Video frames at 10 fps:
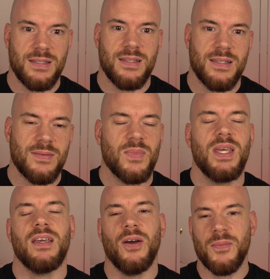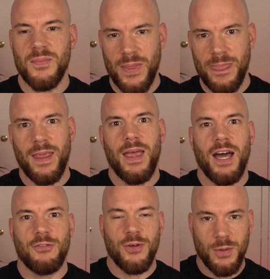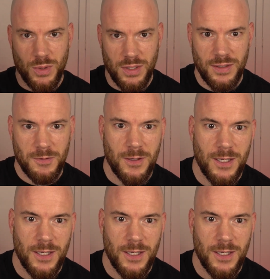and says, here you go, have fun with it.